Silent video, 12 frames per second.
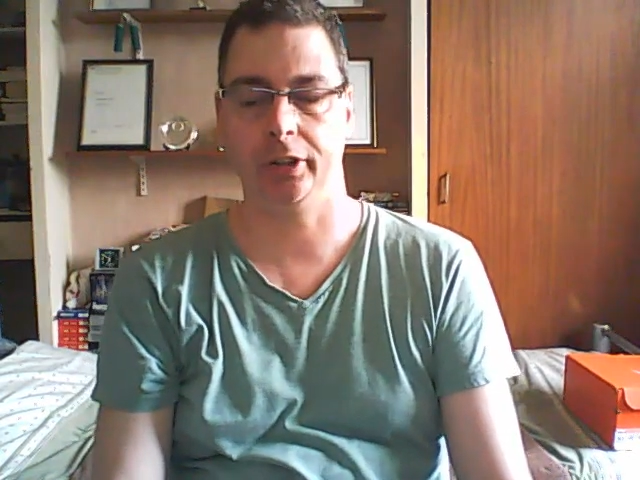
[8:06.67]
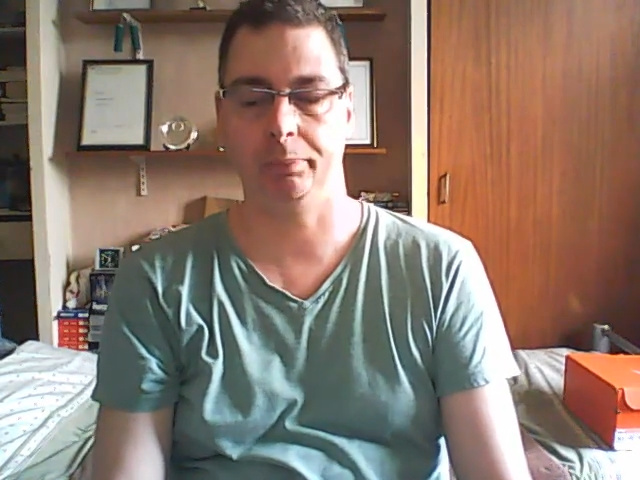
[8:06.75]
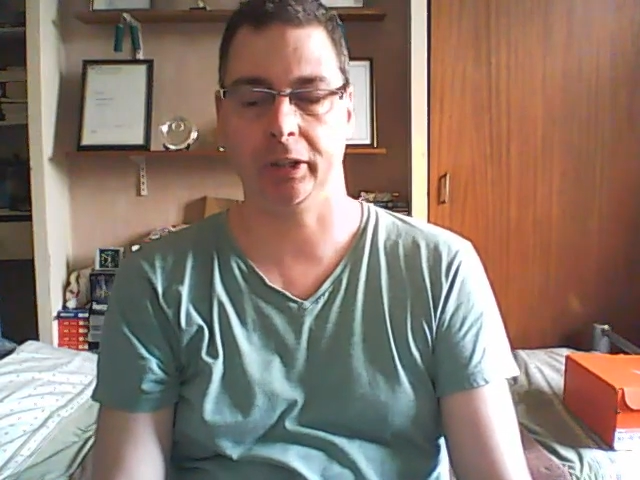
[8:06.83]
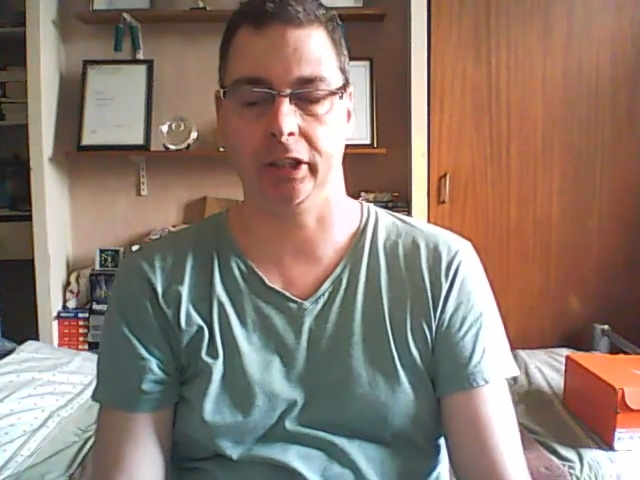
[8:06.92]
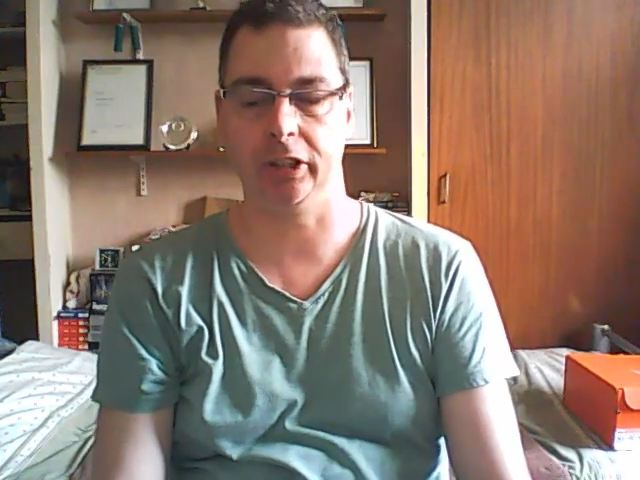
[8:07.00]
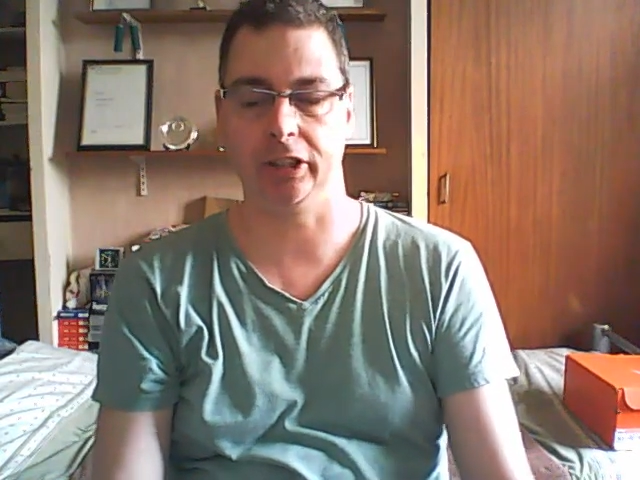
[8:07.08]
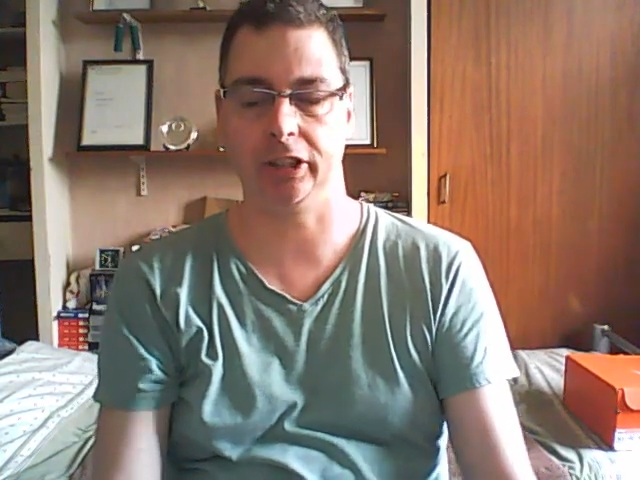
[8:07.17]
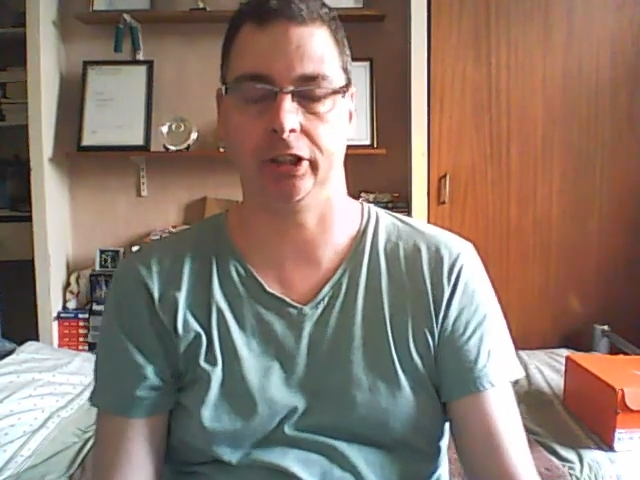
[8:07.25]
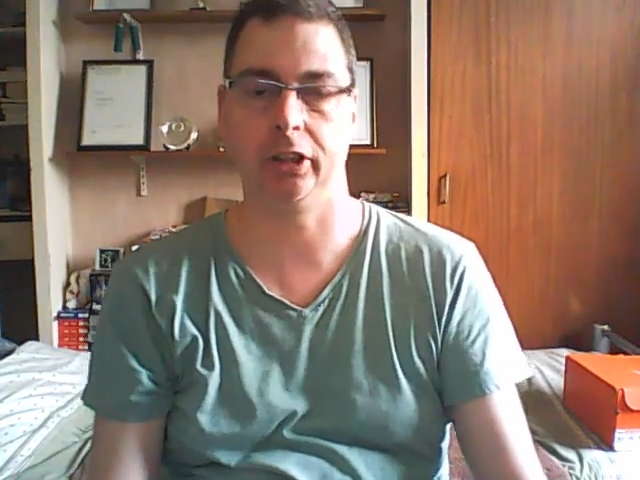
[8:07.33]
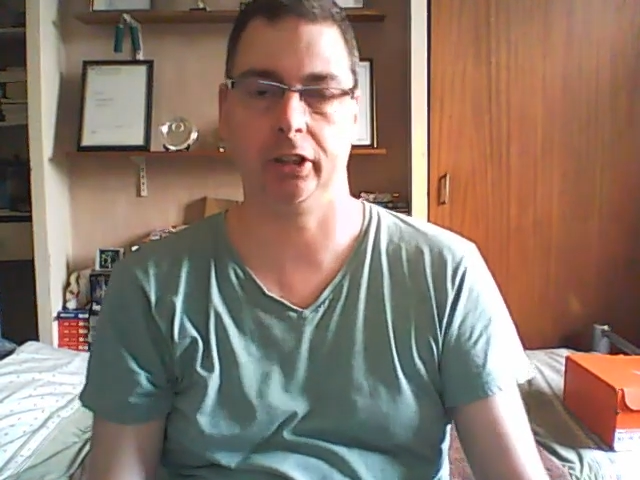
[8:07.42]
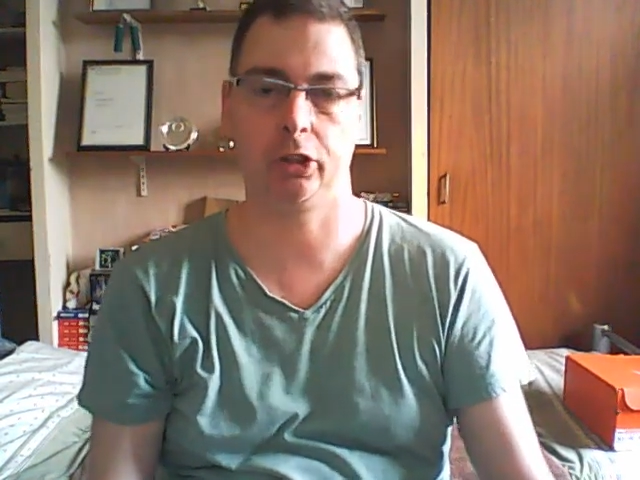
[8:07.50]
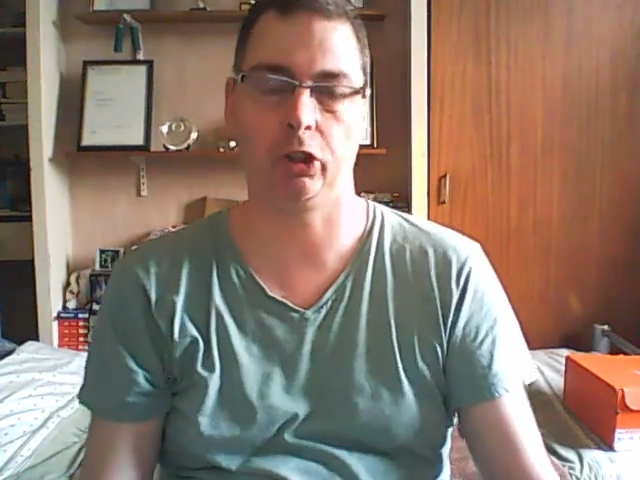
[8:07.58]
because
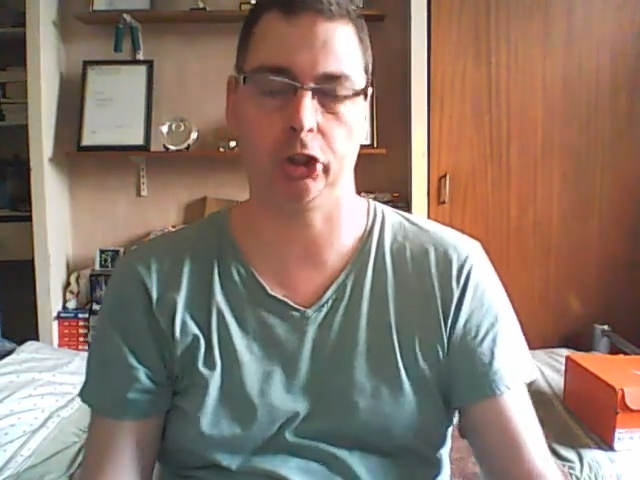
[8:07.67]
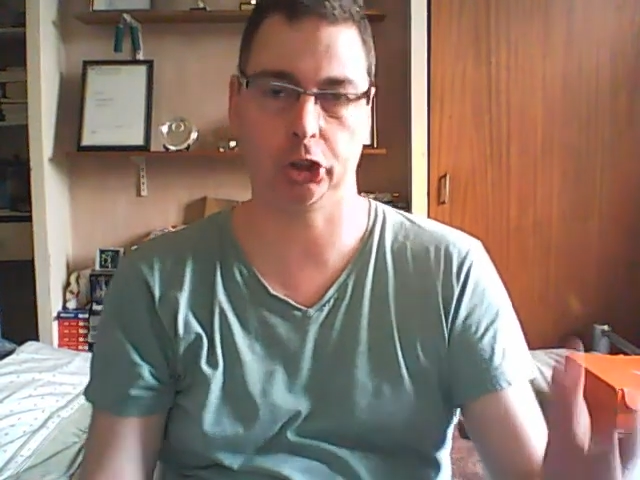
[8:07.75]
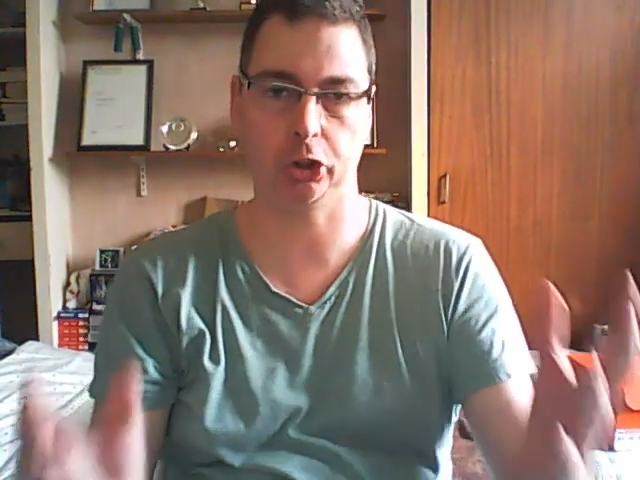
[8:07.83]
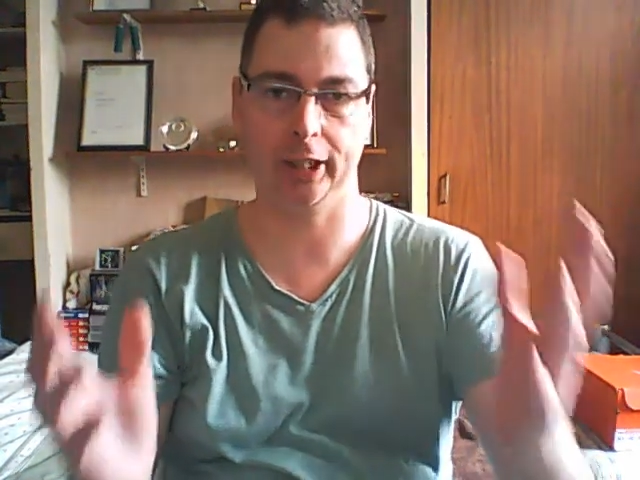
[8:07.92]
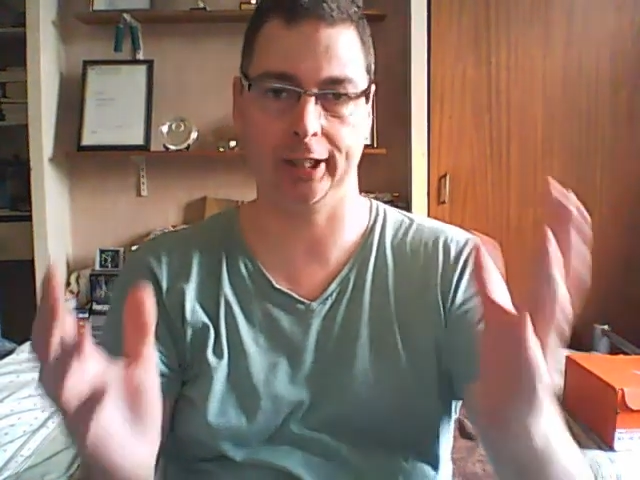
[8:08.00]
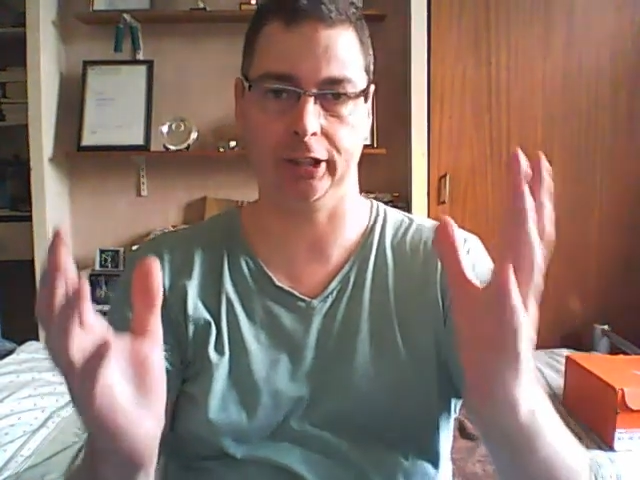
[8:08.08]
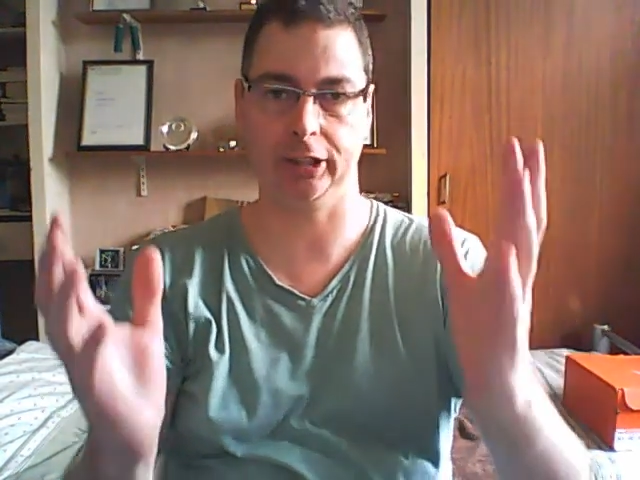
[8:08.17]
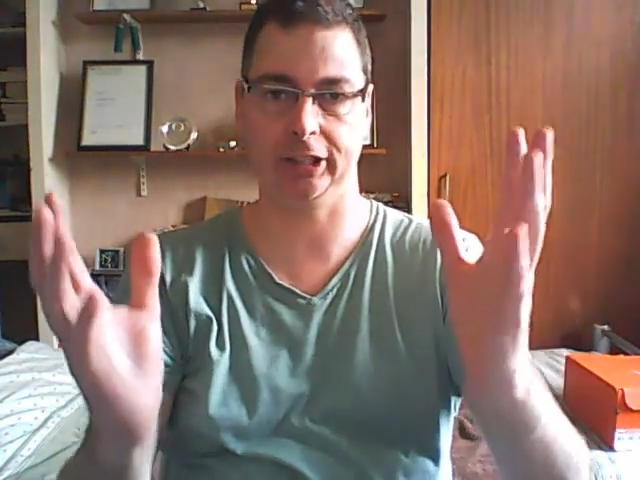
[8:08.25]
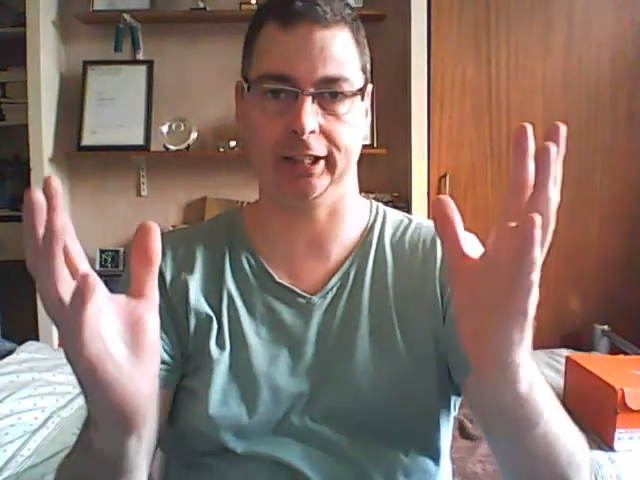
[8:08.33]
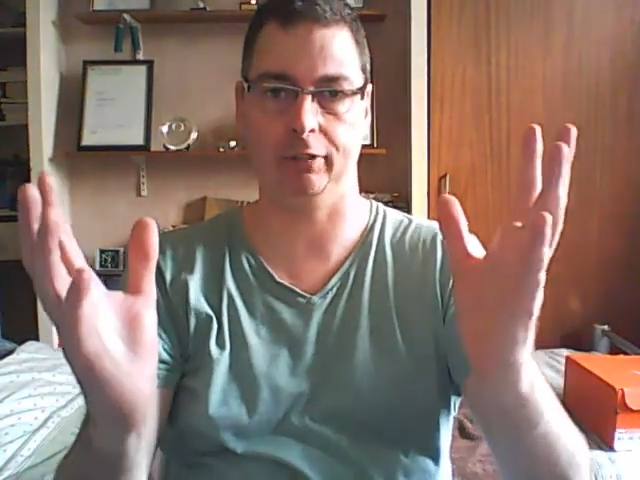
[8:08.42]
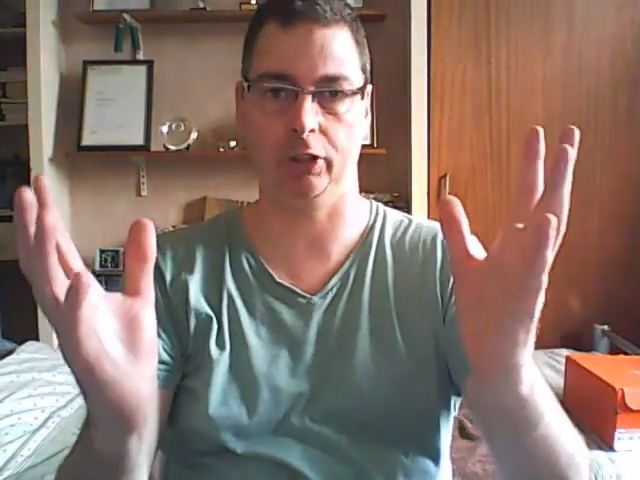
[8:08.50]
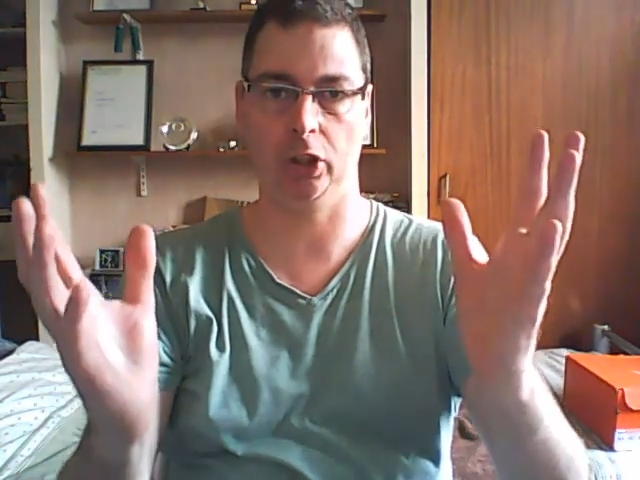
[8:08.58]
the cross
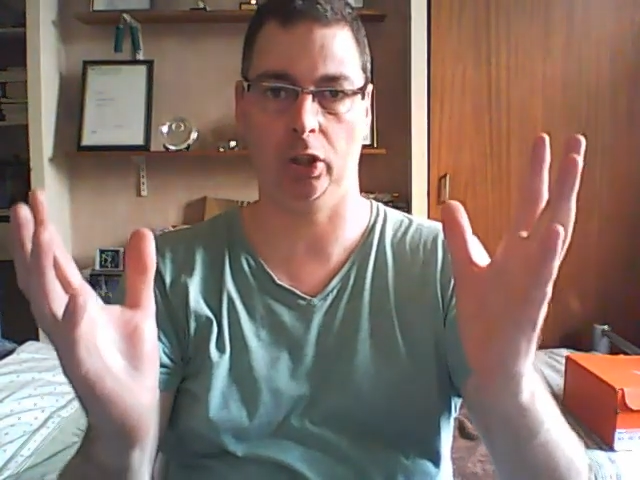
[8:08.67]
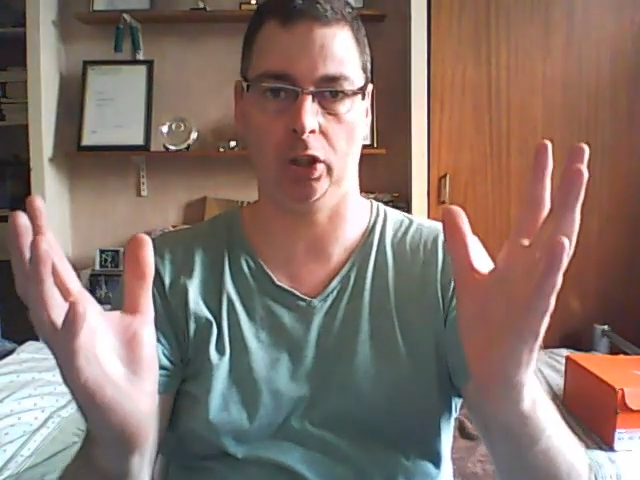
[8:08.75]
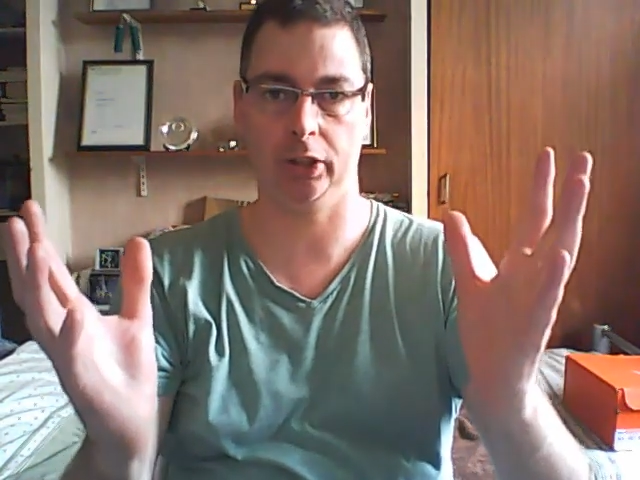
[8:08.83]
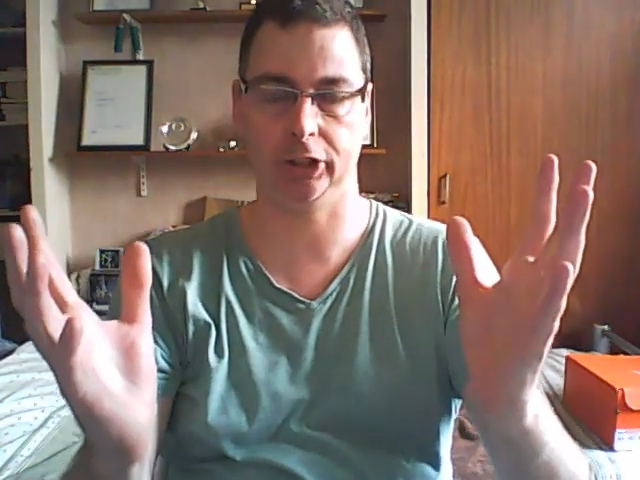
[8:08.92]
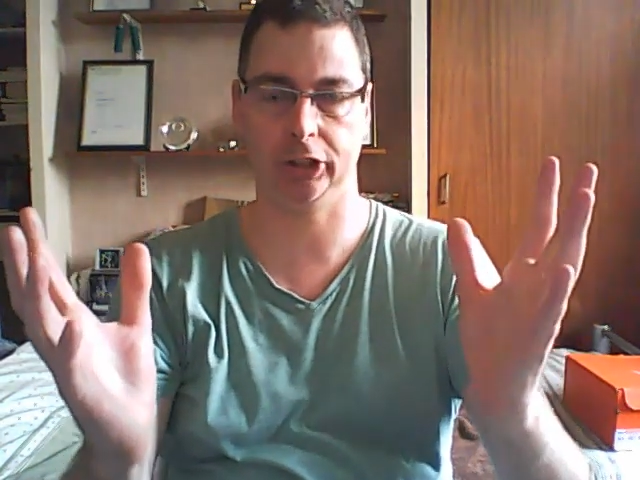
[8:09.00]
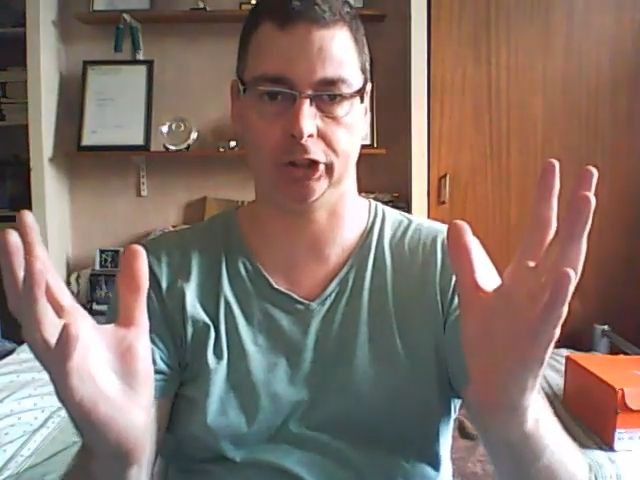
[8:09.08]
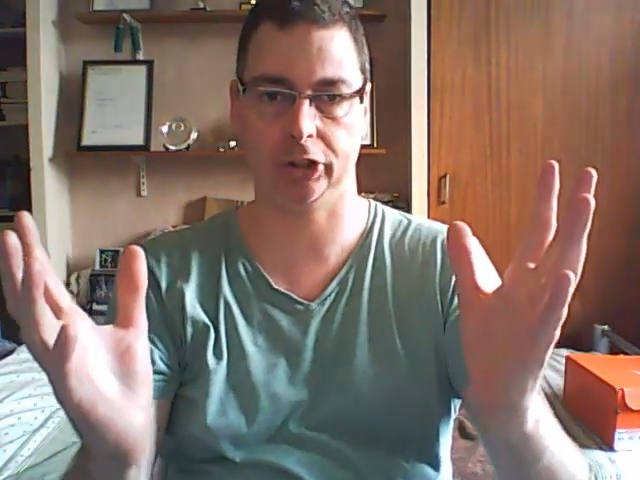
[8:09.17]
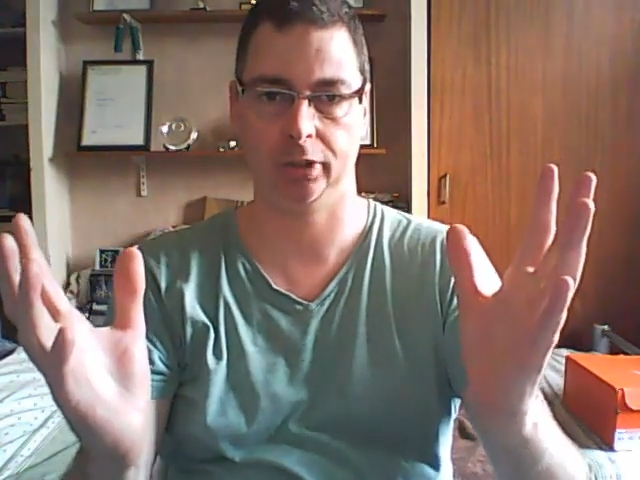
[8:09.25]
trainers, they're a lot